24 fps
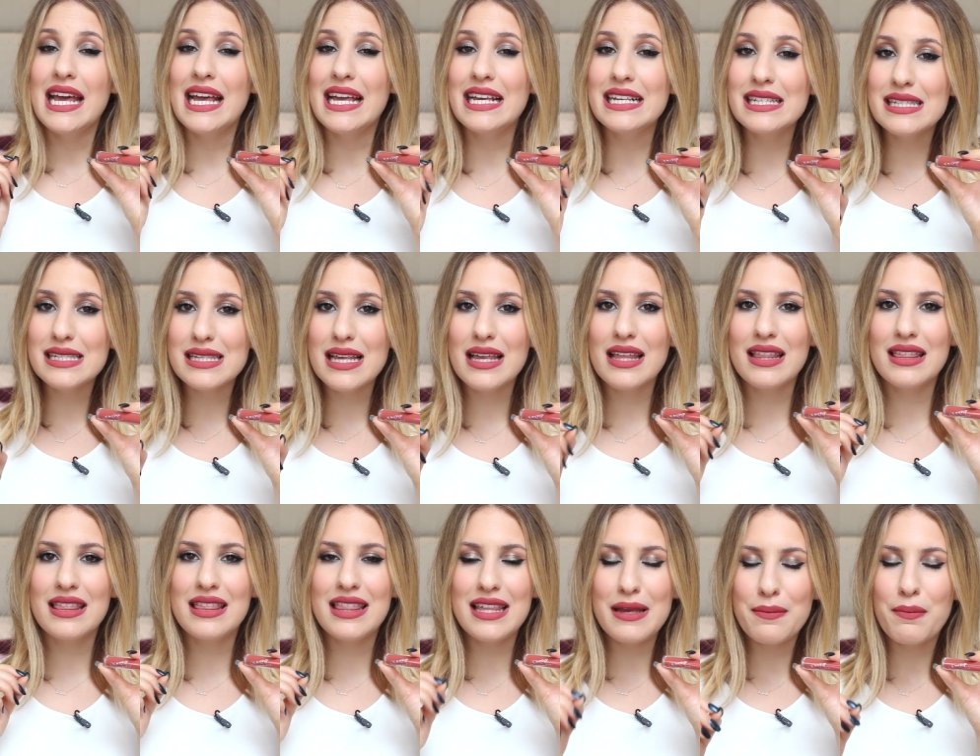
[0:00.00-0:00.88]
is
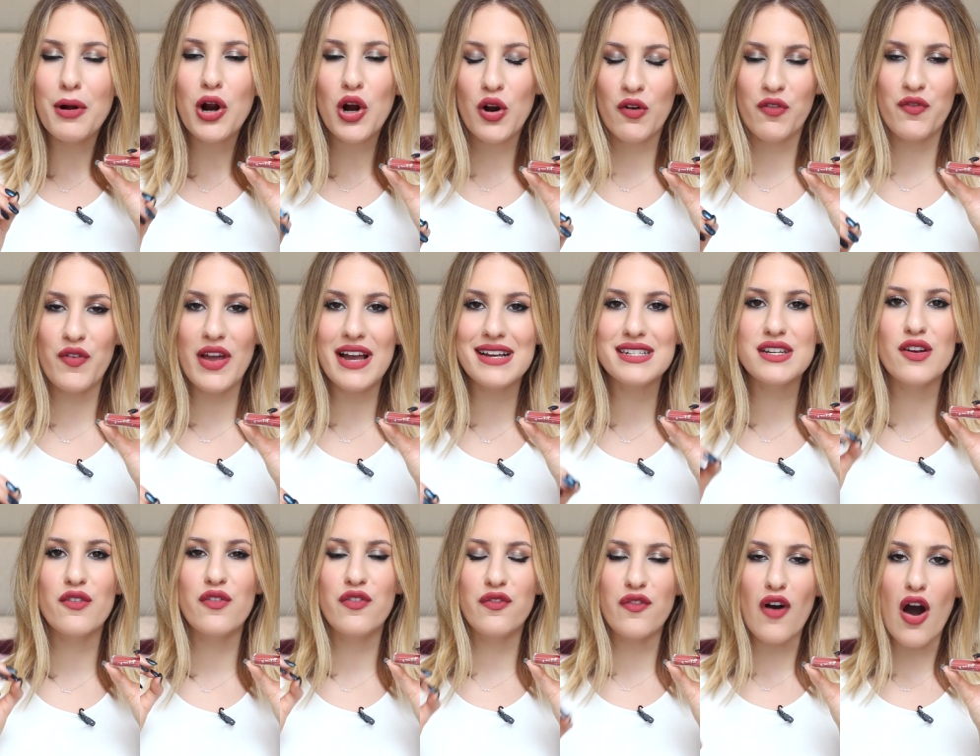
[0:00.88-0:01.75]
the
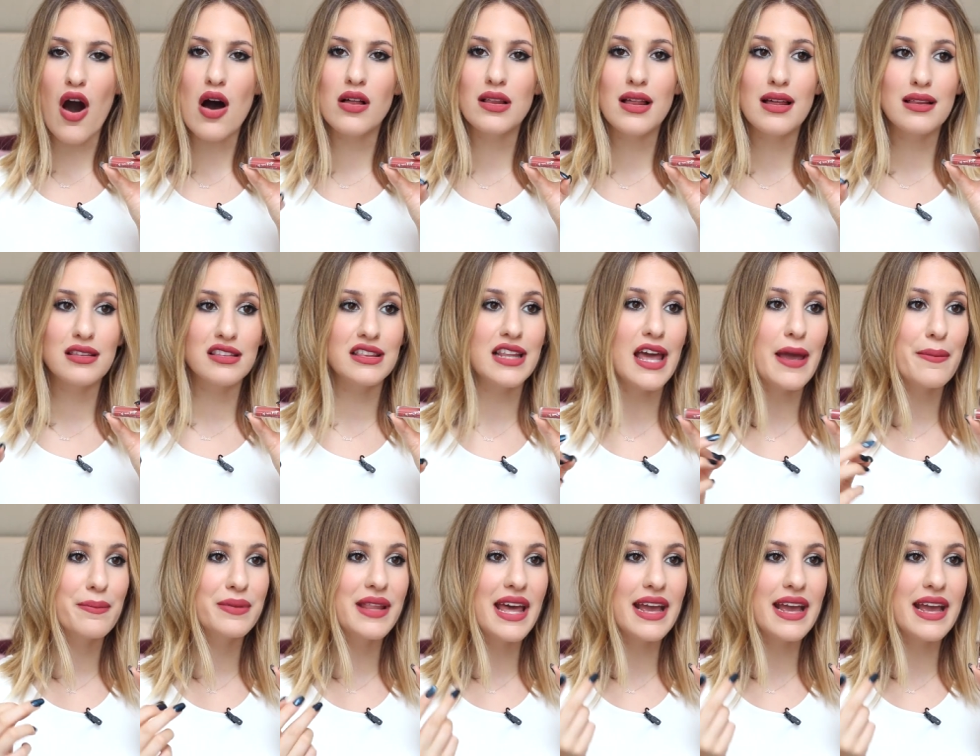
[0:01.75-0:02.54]
perfect fall lip.